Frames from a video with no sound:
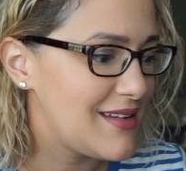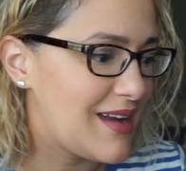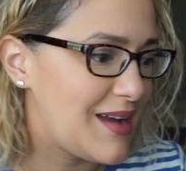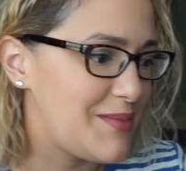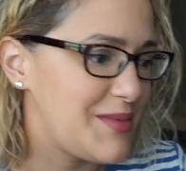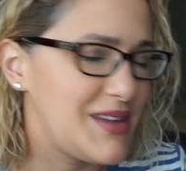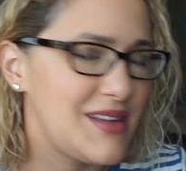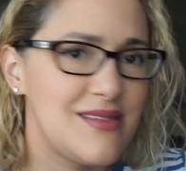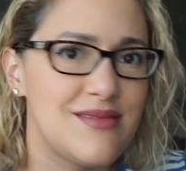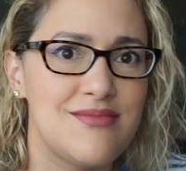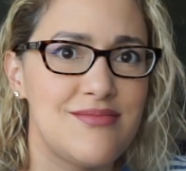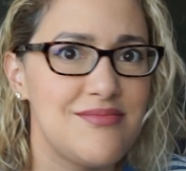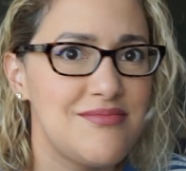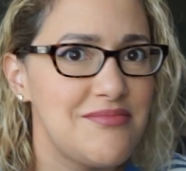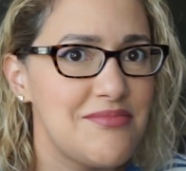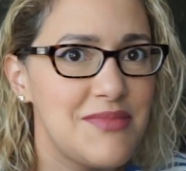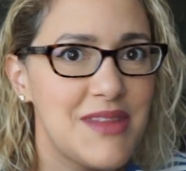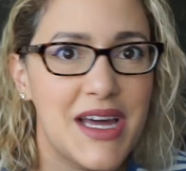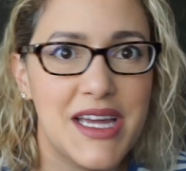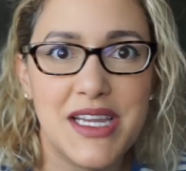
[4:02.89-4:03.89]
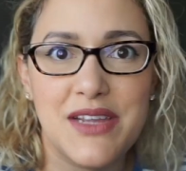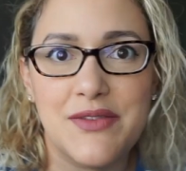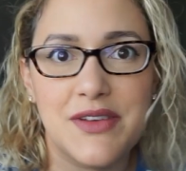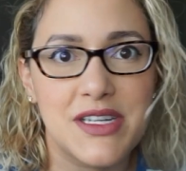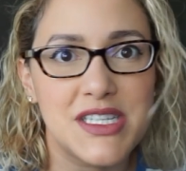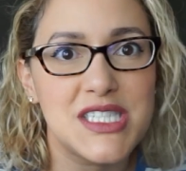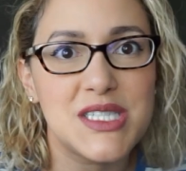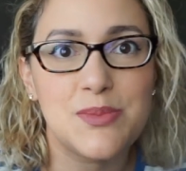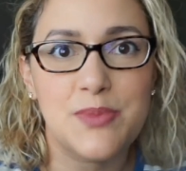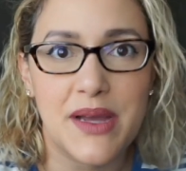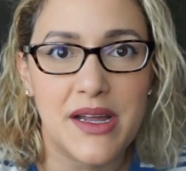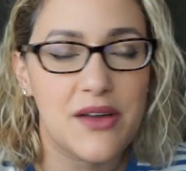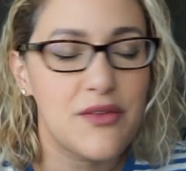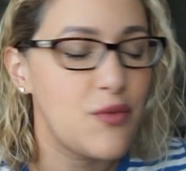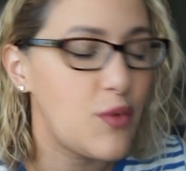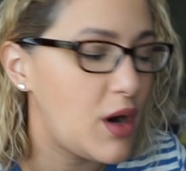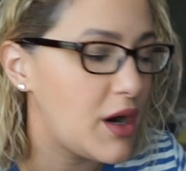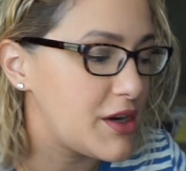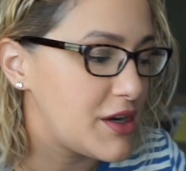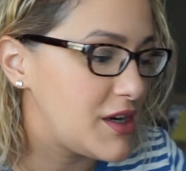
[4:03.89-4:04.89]
I mean, not even a speck of
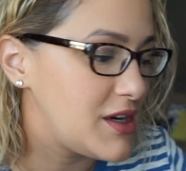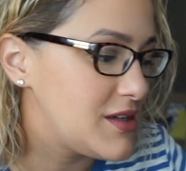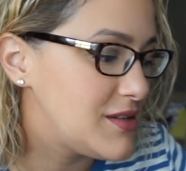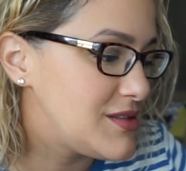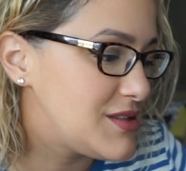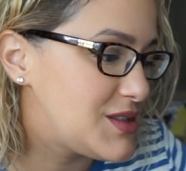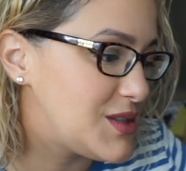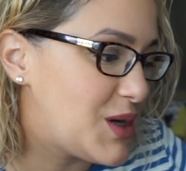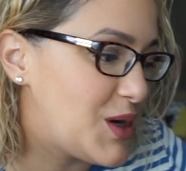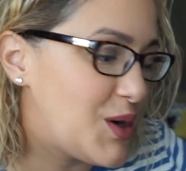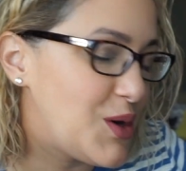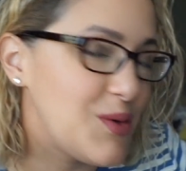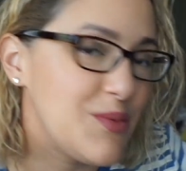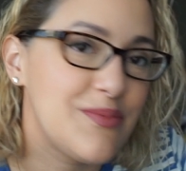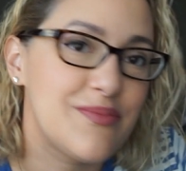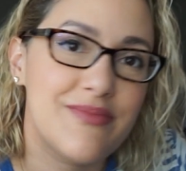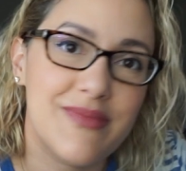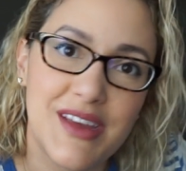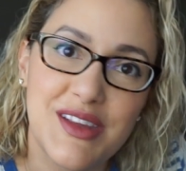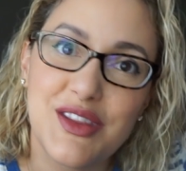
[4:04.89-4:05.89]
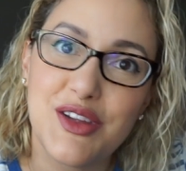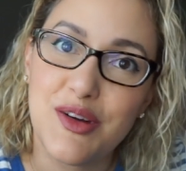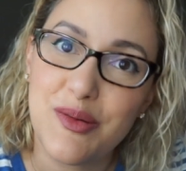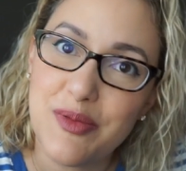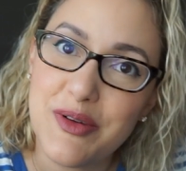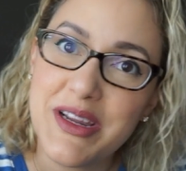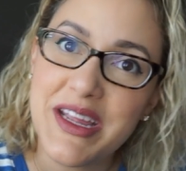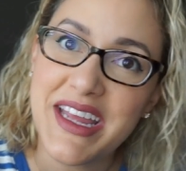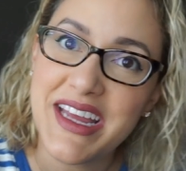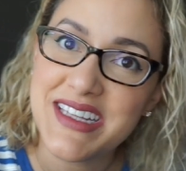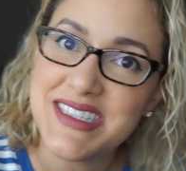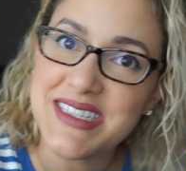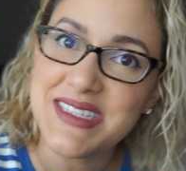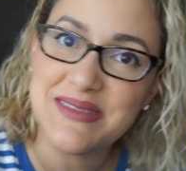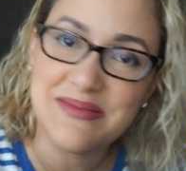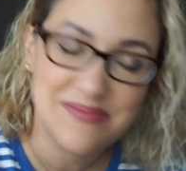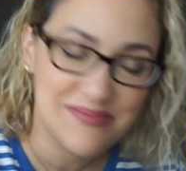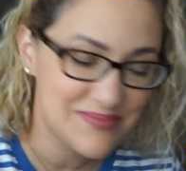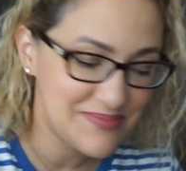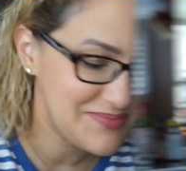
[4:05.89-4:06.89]
water. So they were pretty handy.